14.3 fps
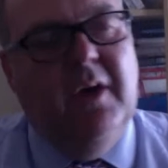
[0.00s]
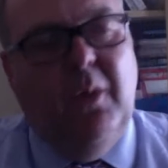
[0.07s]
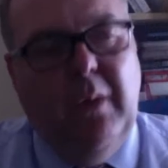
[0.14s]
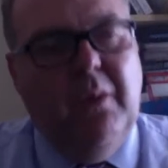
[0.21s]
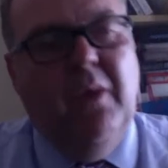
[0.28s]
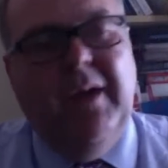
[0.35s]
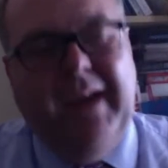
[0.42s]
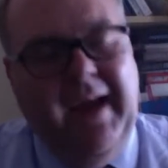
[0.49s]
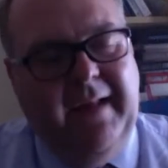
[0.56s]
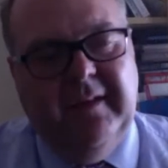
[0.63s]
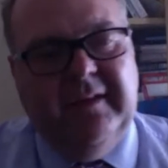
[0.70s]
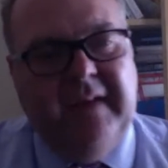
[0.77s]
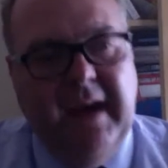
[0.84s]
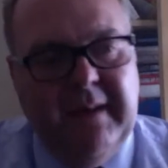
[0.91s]
We will get the
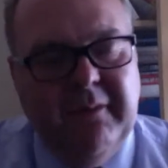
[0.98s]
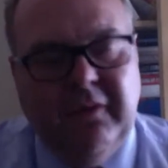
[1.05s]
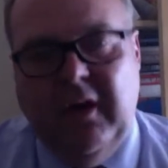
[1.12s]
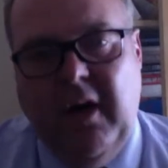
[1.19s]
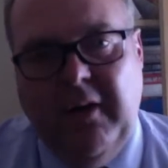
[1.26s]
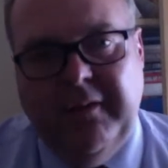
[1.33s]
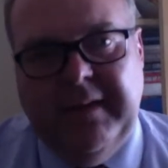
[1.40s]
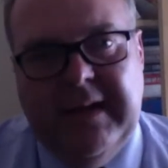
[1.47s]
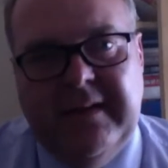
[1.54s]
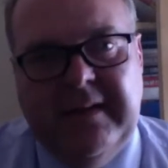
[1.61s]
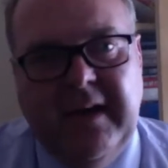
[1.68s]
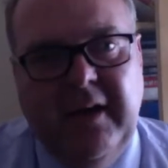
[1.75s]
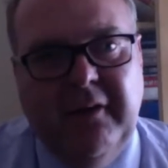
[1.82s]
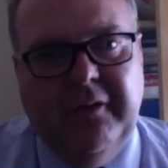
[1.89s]
same sort of
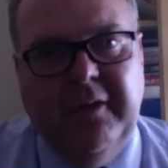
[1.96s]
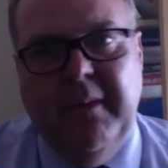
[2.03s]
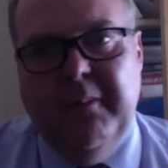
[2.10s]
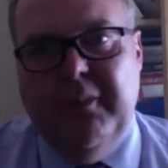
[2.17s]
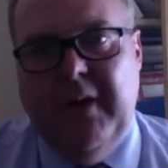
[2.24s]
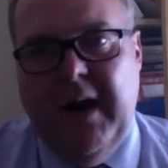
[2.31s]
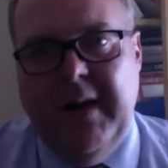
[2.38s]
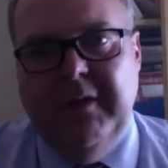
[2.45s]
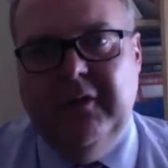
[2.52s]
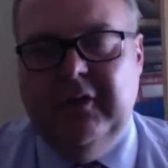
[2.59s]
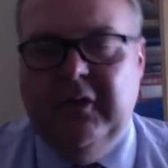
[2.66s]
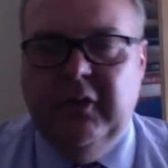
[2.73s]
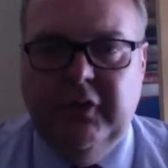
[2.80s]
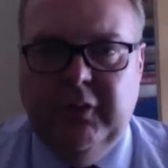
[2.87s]
detail from the primary
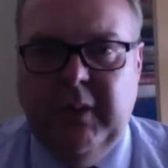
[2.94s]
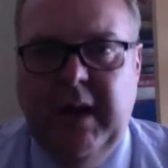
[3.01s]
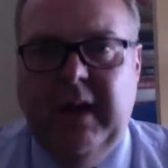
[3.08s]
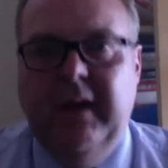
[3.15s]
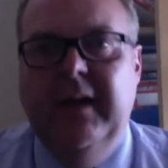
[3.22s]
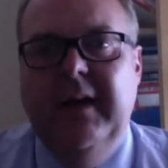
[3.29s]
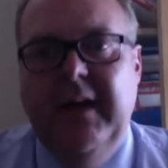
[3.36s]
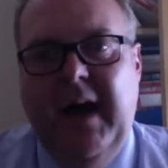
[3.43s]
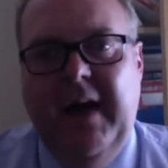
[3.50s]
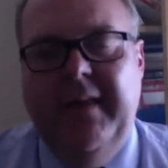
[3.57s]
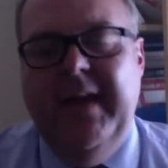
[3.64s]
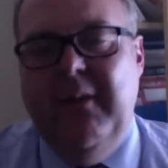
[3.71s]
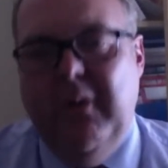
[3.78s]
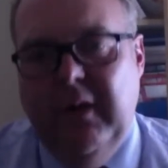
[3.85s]
schools as well,
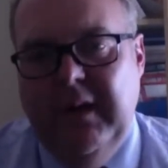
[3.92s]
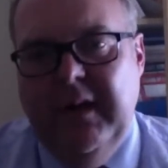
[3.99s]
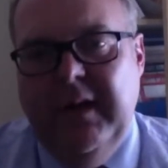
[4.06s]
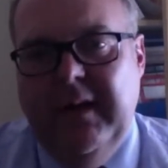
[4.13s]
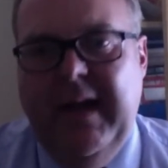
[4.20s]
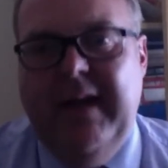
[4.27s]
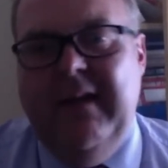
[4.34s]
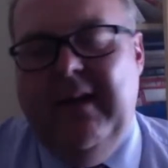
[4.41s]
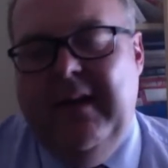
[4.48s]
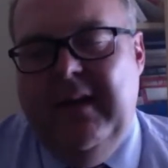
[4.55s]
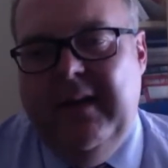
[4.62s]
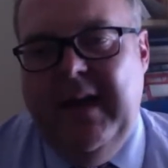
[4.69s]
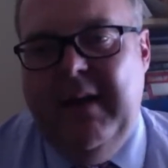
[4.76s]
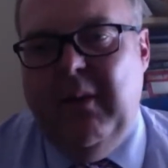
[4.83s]
and they
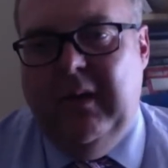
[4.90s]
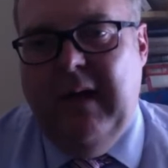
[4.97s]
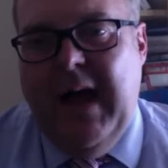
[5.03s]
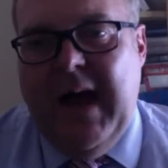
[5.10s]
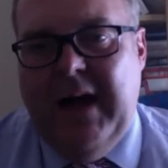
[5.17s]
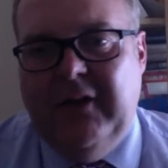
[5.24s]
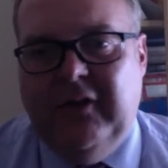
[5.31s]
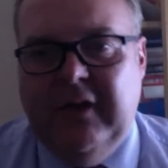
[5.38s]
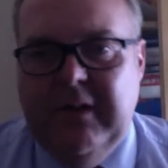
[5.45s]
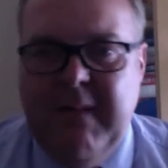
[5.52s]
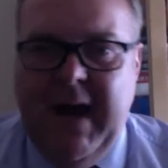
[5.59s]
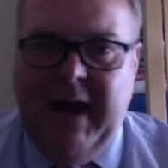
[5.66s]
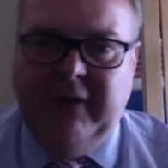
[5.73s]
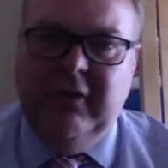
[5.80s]
will largely
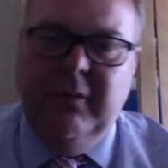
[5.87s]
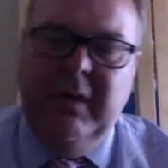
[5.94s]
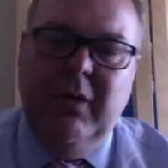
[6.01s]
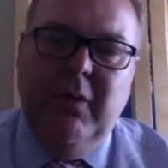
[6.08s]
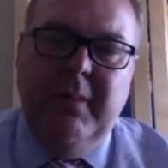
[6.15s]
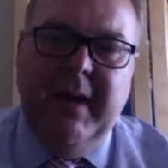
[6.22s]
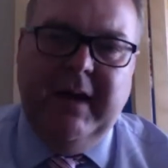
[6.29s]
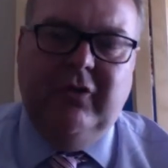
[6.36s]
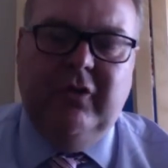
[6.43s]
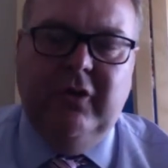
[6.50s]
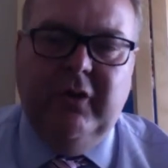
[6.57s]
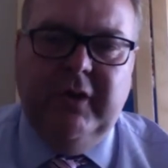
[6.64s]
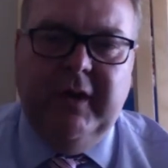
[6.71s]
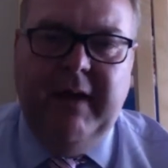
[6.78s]
match, and we will make
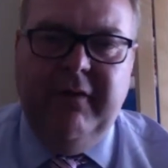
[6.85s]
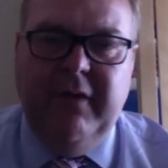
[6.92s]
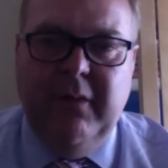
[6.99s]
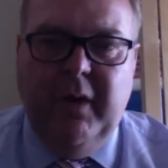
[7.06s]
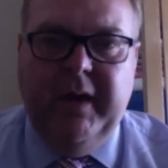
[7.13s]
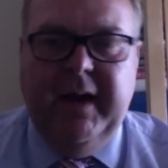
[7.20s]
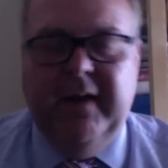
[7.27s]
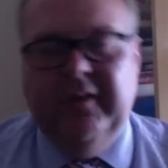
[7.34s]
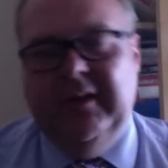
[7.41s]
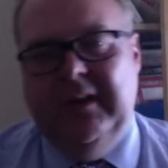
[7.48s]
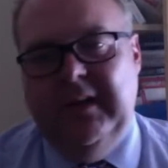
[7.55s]
sure that everyone has